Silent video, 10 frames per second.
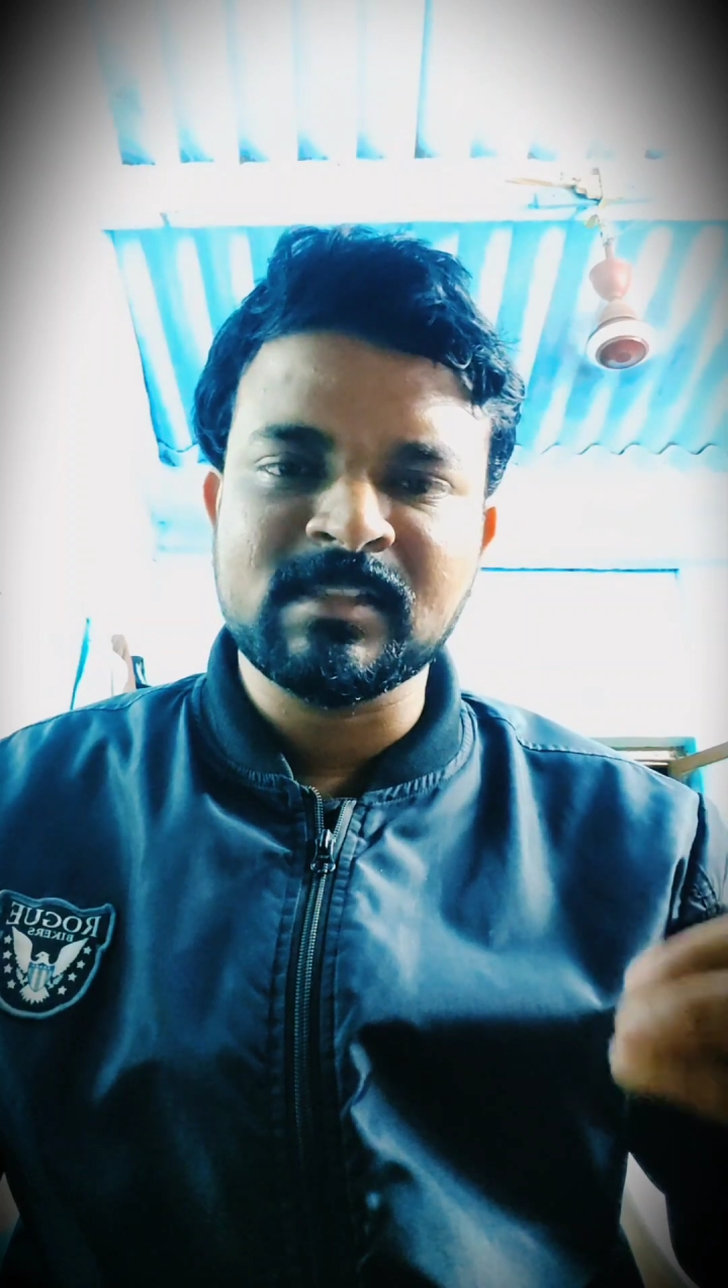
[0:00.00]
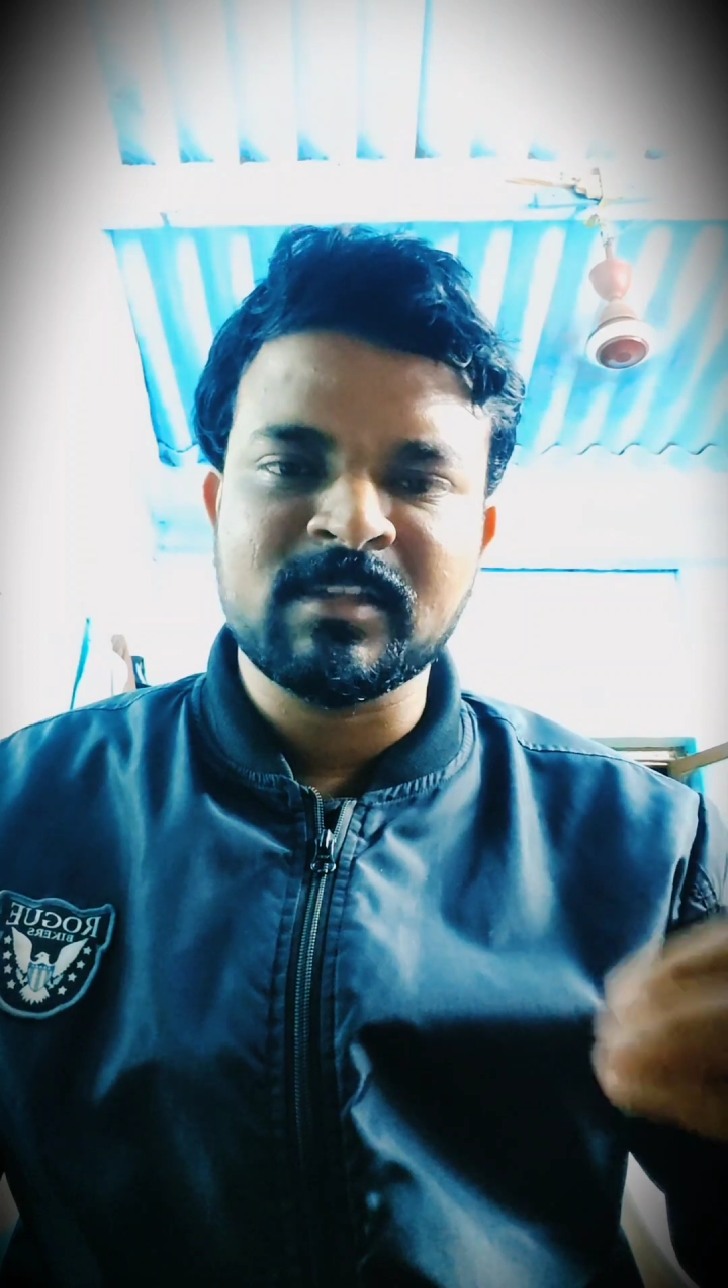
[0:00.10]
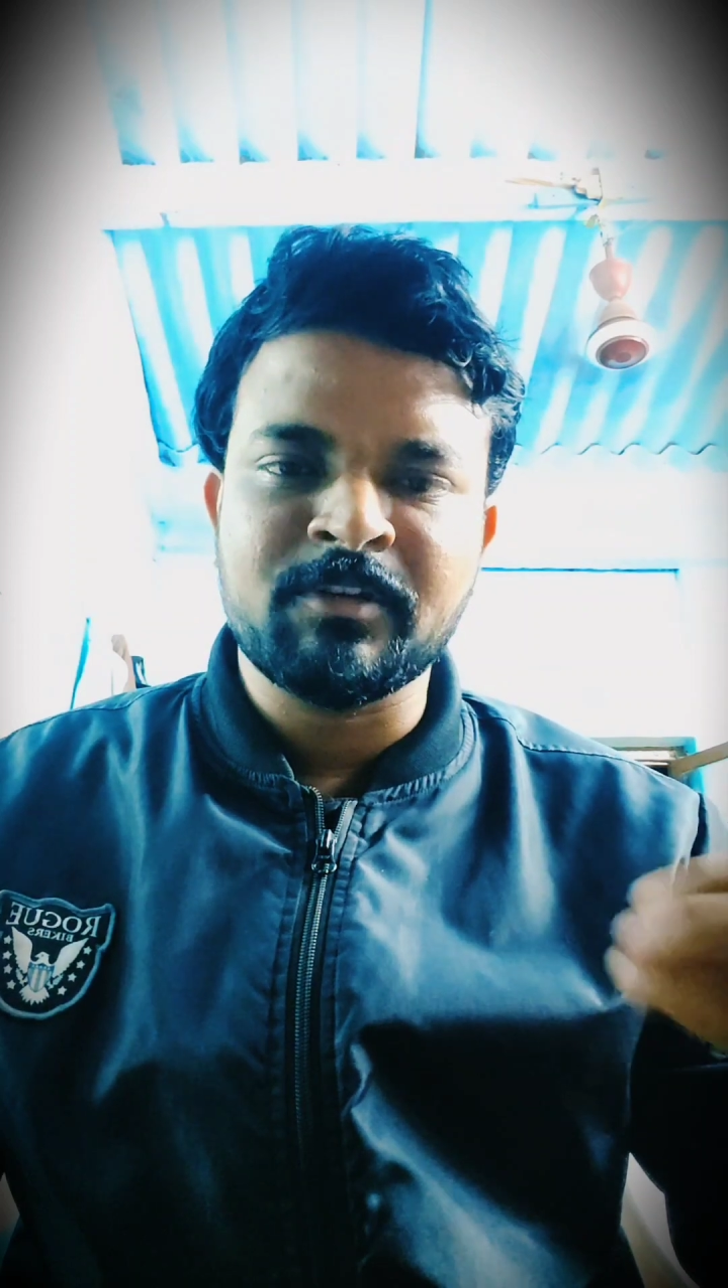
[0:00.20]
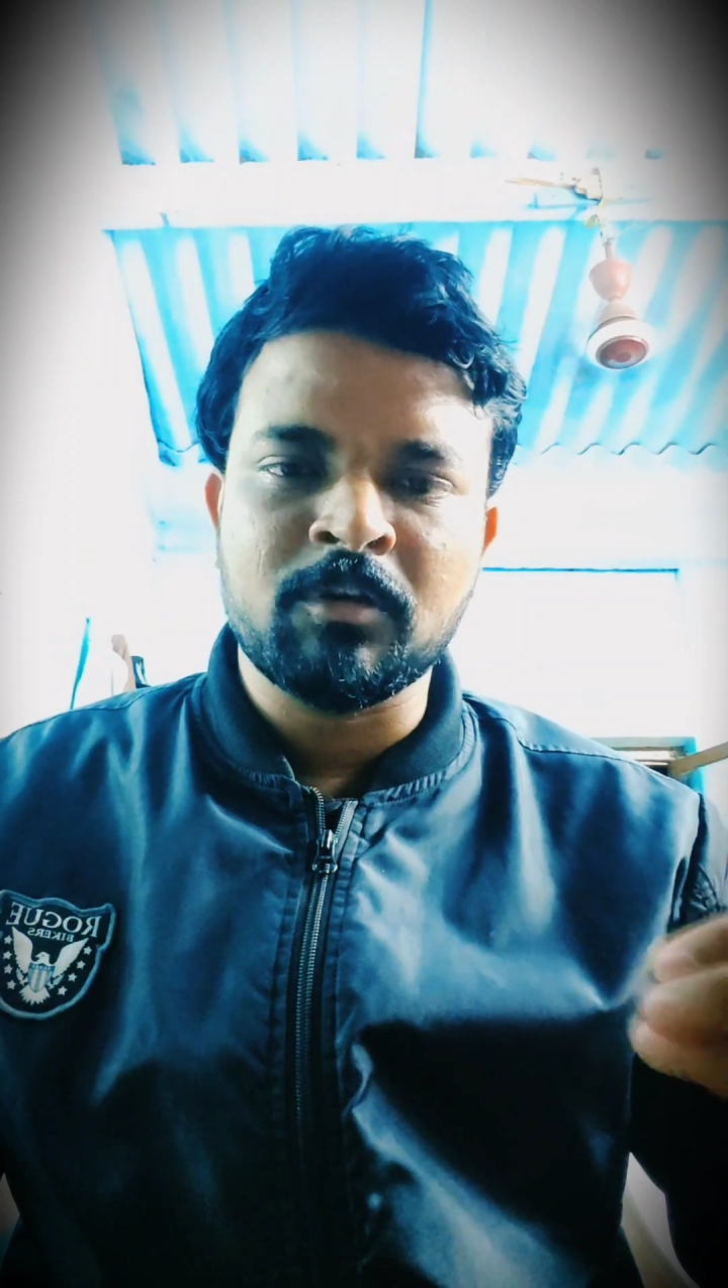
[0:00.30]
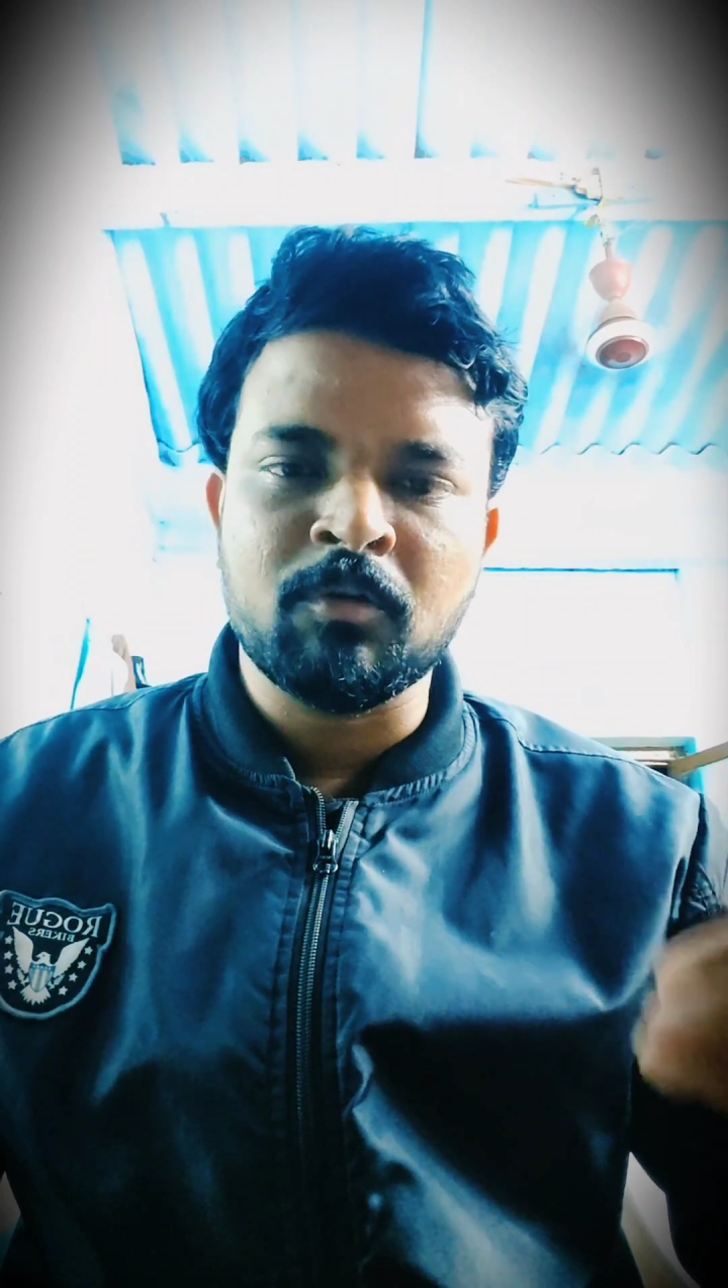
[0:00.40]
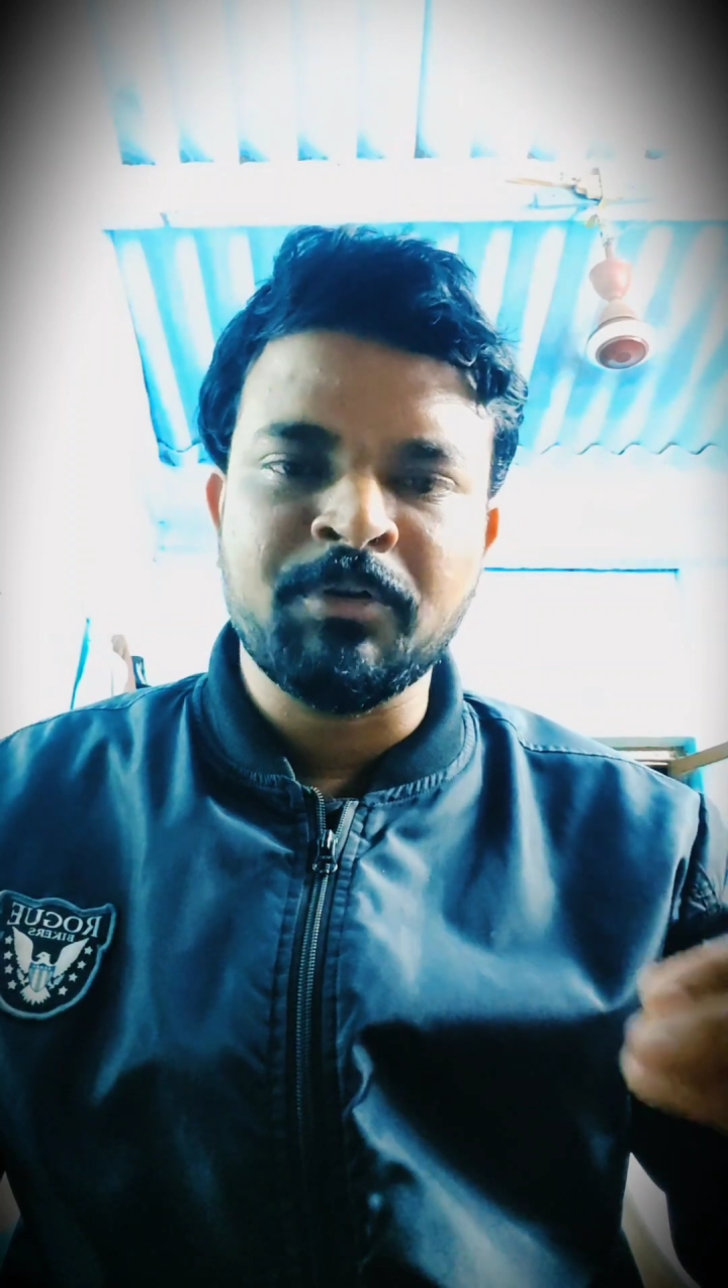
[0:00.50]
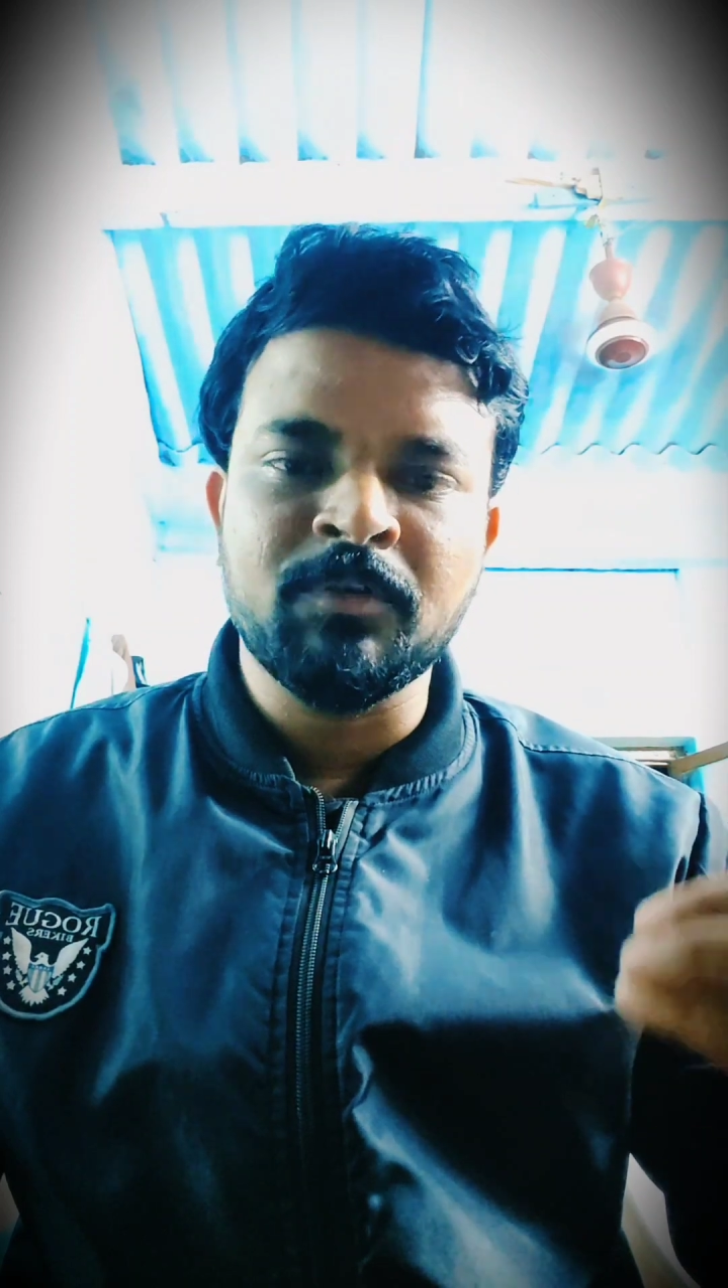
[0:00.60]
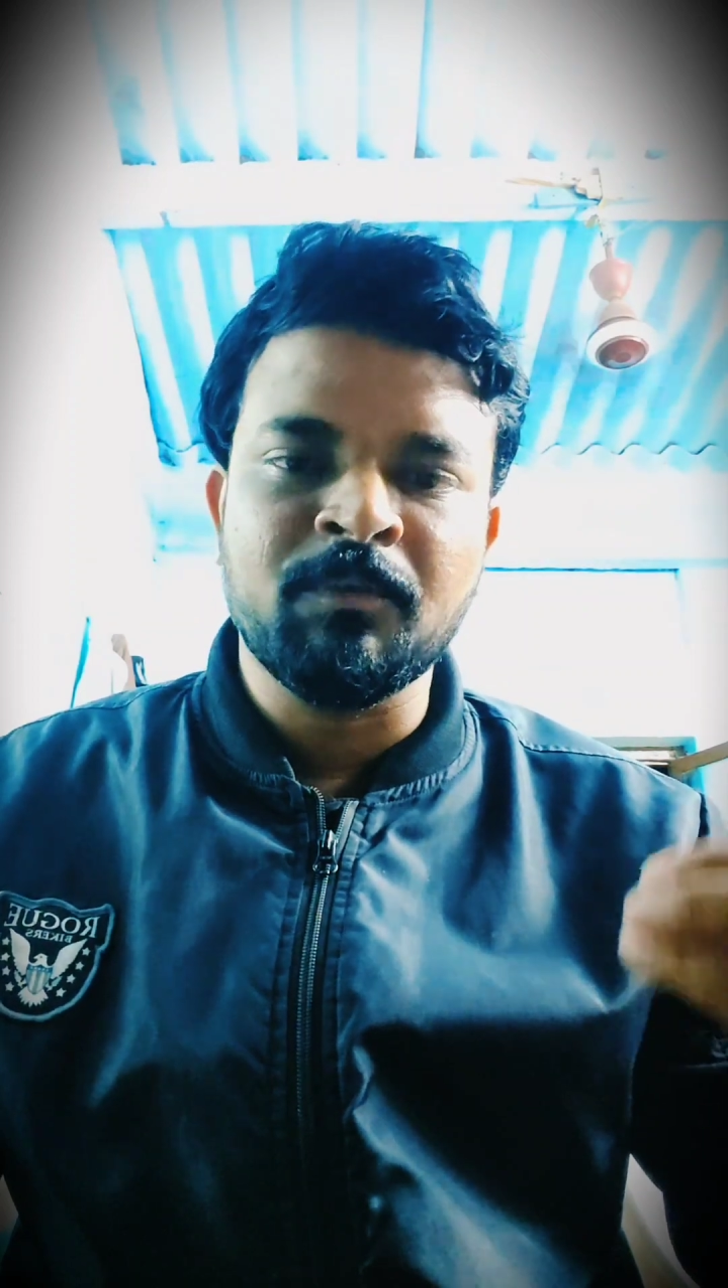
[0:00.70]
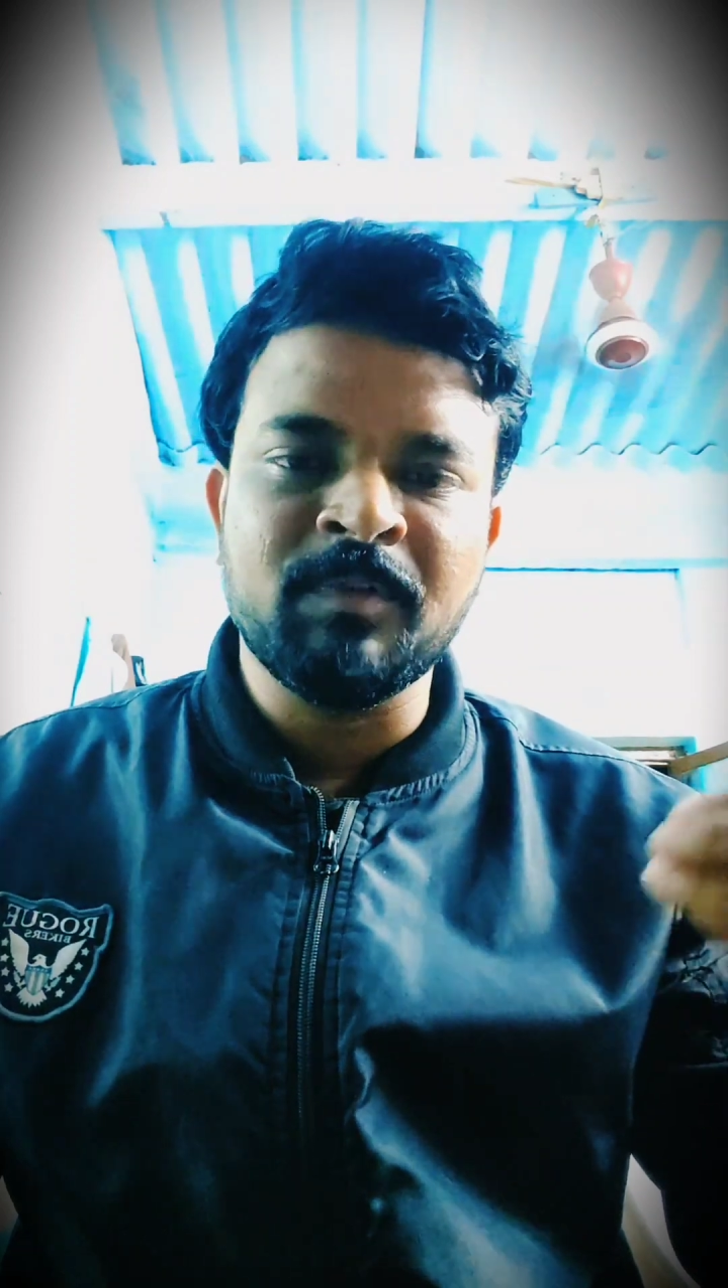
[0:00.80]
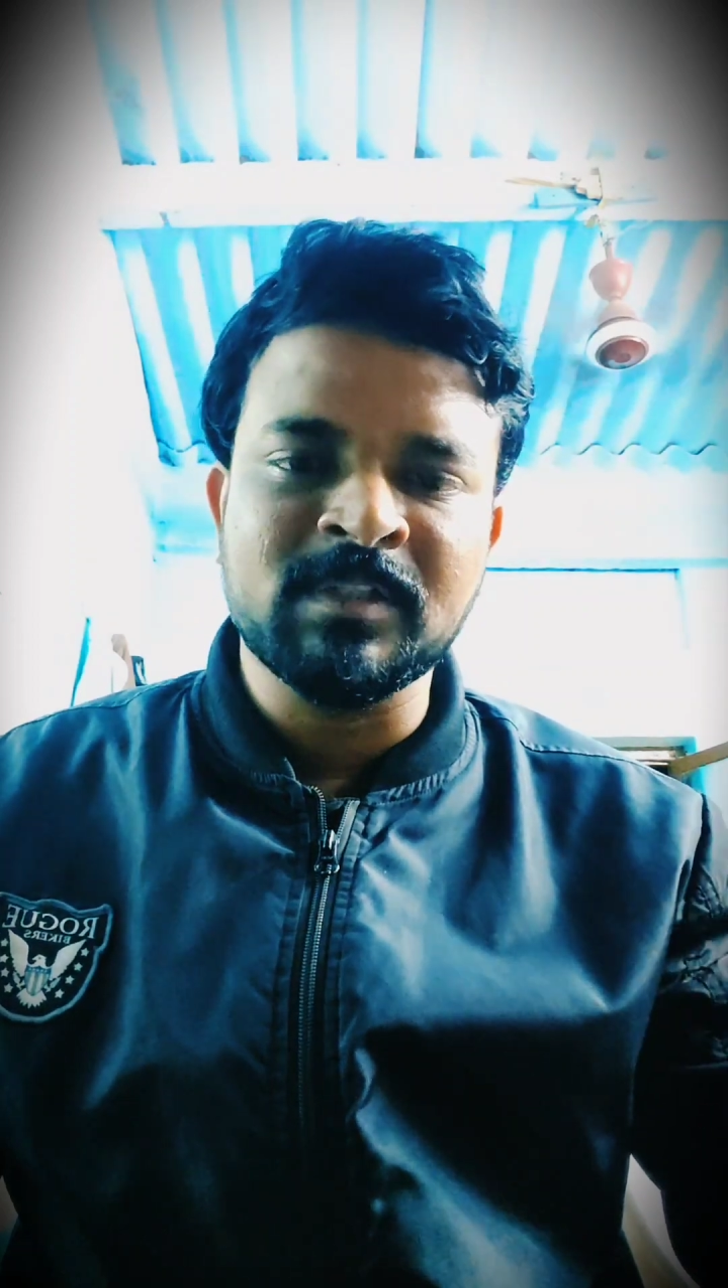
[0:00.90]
things that you are going to